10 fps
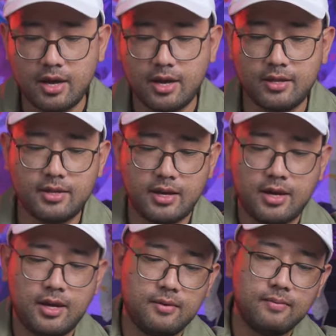And
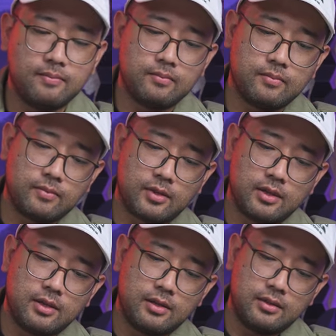then
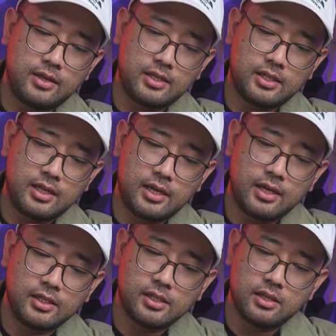this
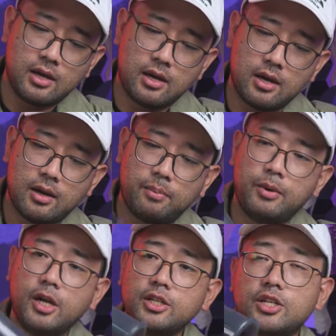is the
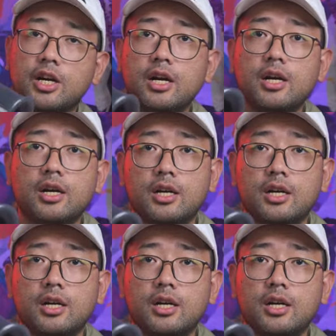plunger,